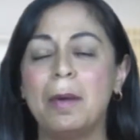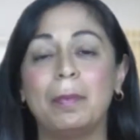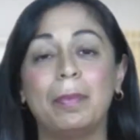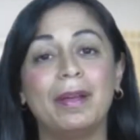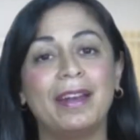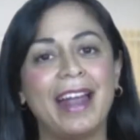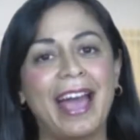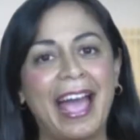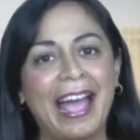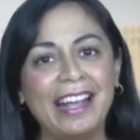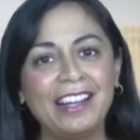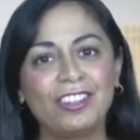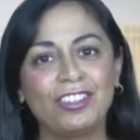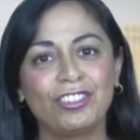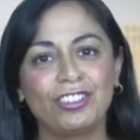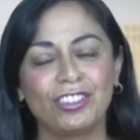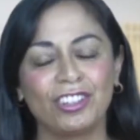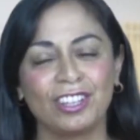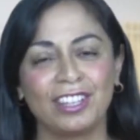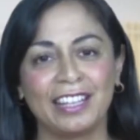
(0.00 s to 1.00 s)
But
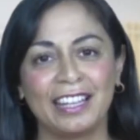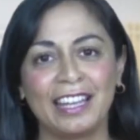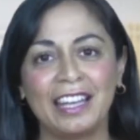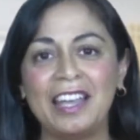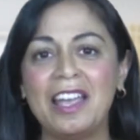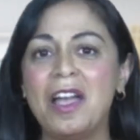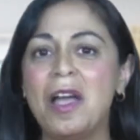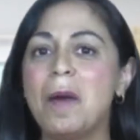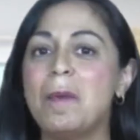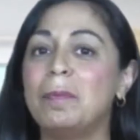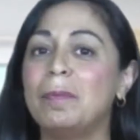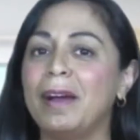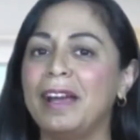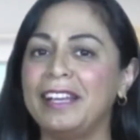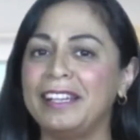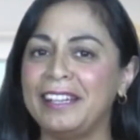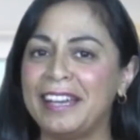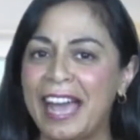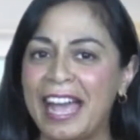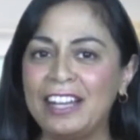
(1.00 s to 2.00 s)
actually,
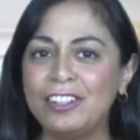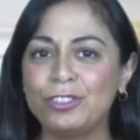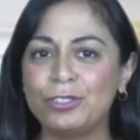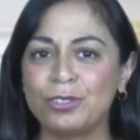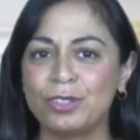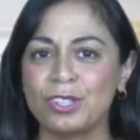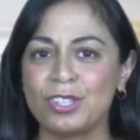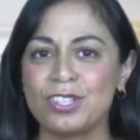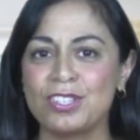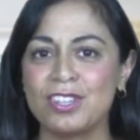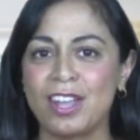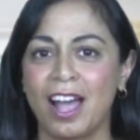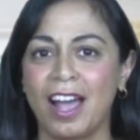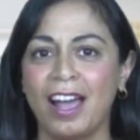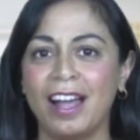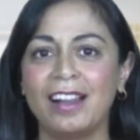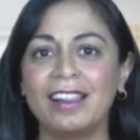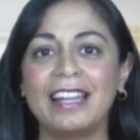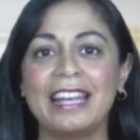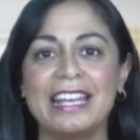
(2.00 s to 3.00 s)
my natural
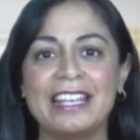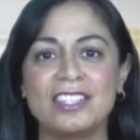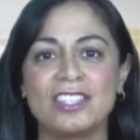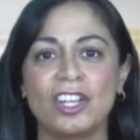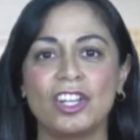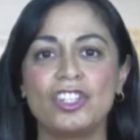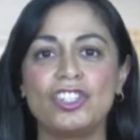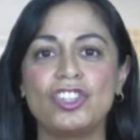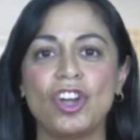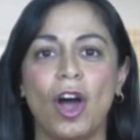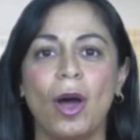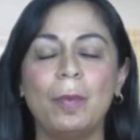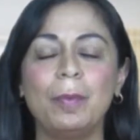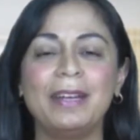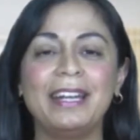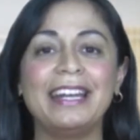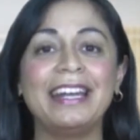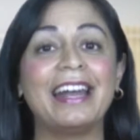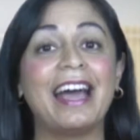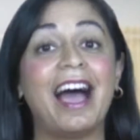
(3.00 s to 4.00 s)
style is a
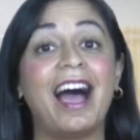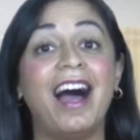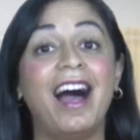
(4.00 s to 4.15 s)
dominant